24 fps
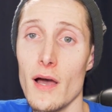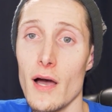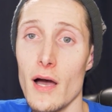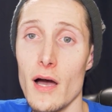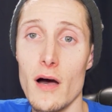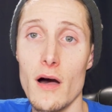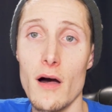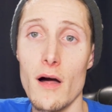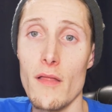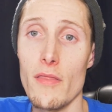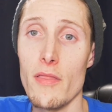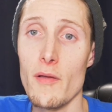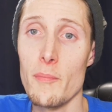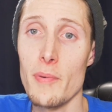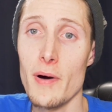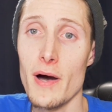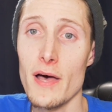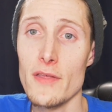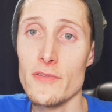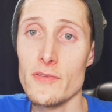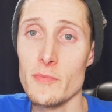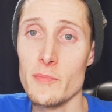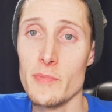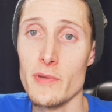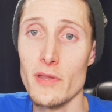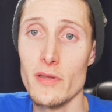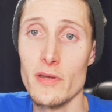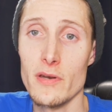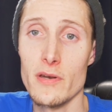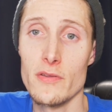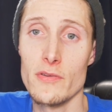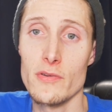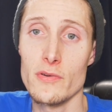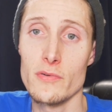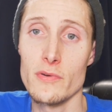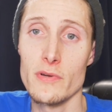The
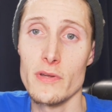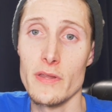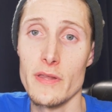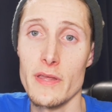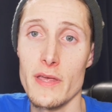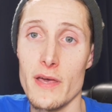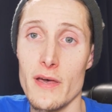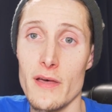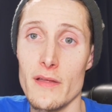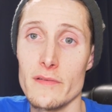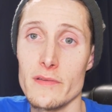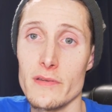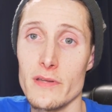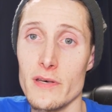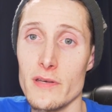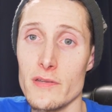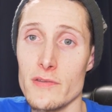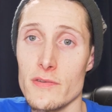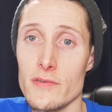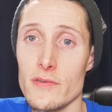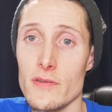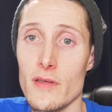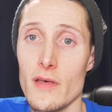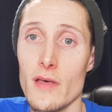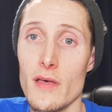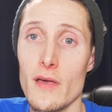possibilities are really endless.